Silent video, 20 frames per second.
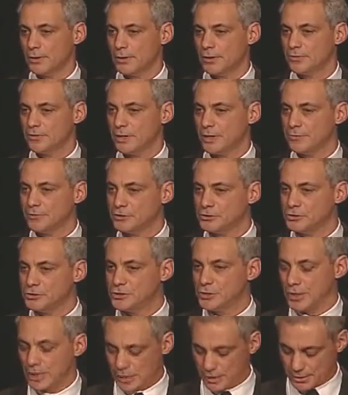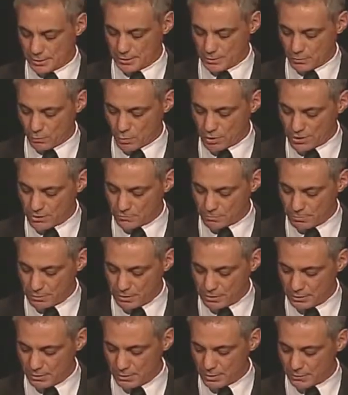is on, the G on what has
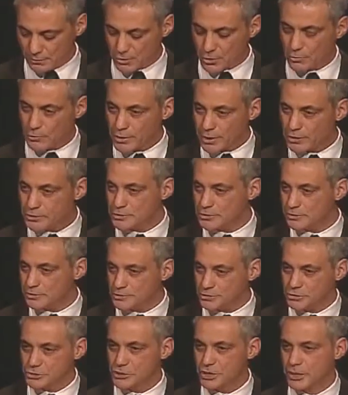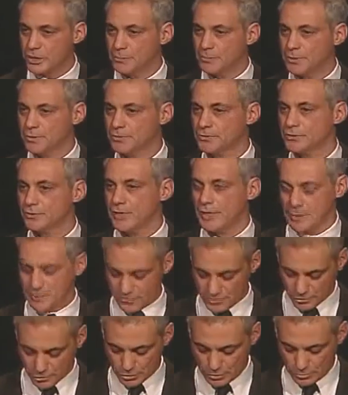been the creation of the GI Bills, and that
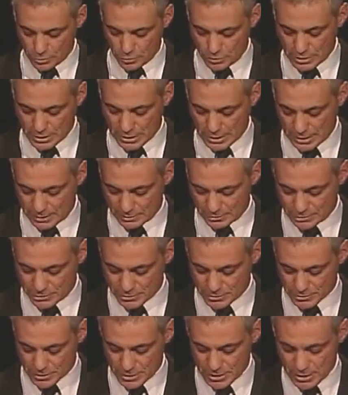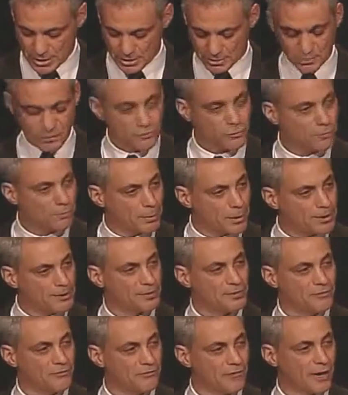is our community colleges,
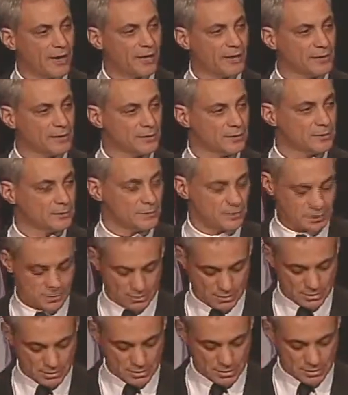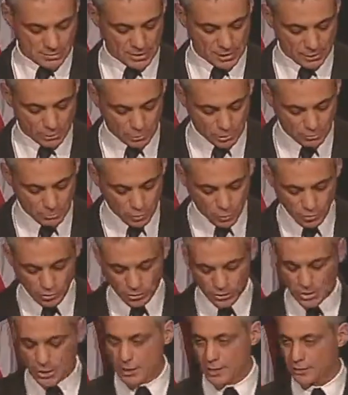despite the fact that our
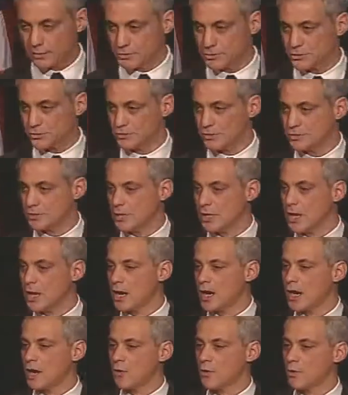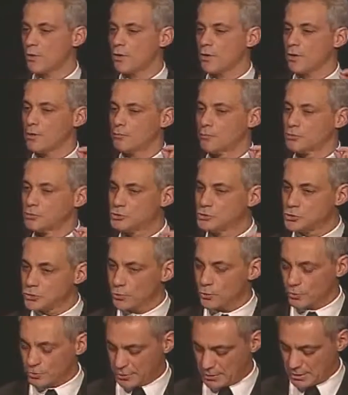community colleges are where a
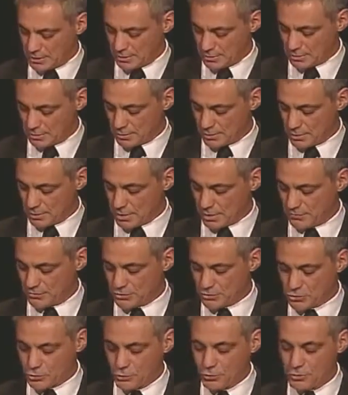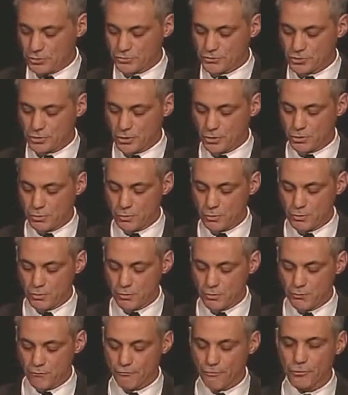majority of the students go
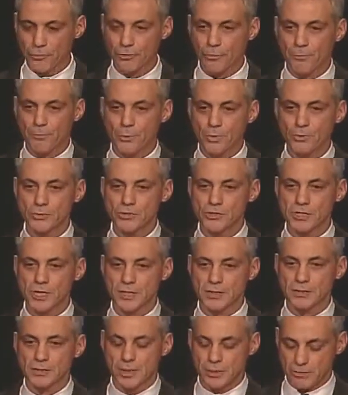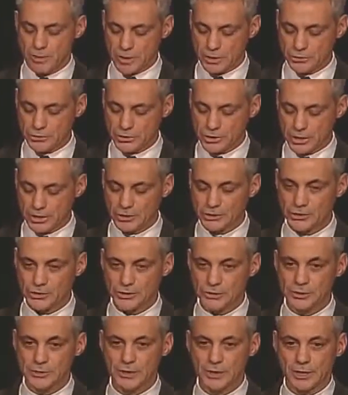for their post secondary
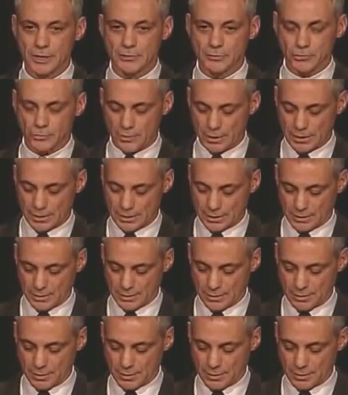education and training.